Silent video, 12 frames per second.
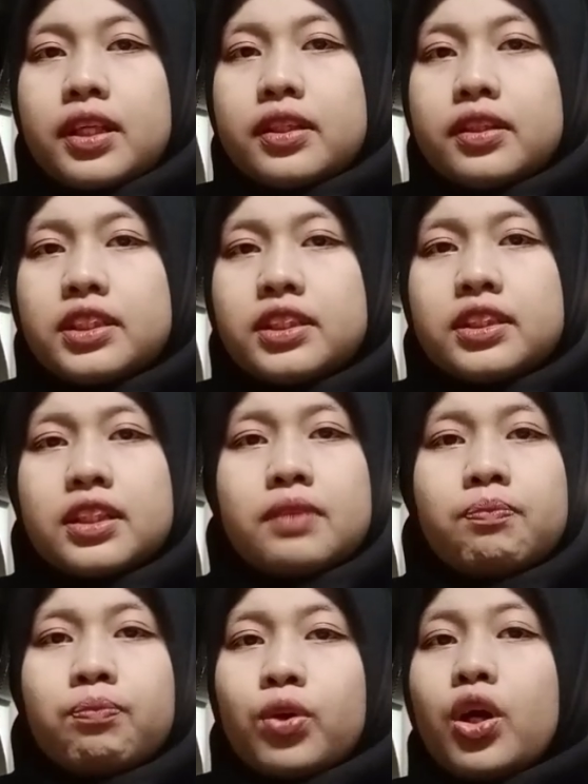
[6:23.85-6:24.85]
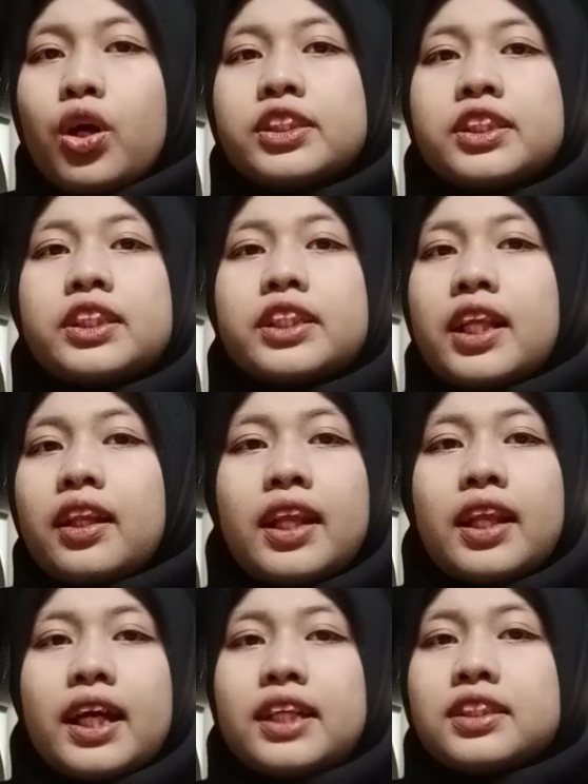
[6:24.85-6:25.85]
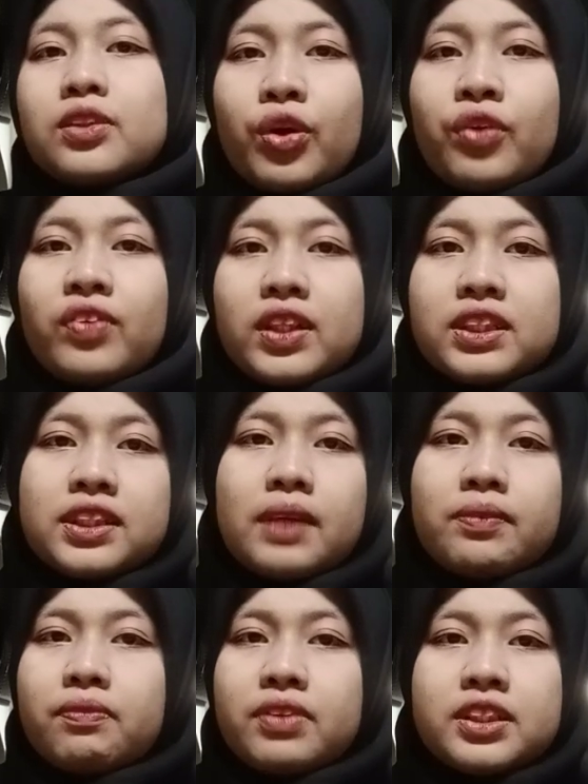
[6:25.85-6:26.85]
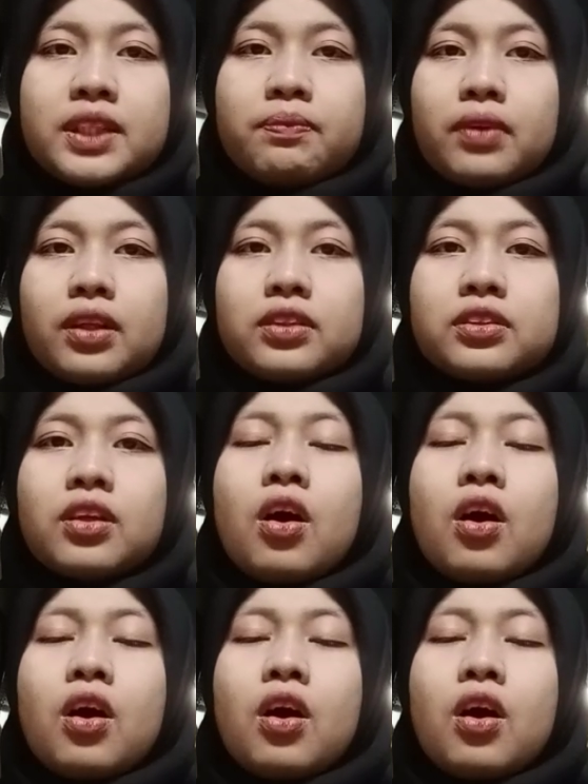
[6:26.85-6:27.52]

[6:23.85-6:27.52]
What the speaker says: This approach aligns with Islamic principles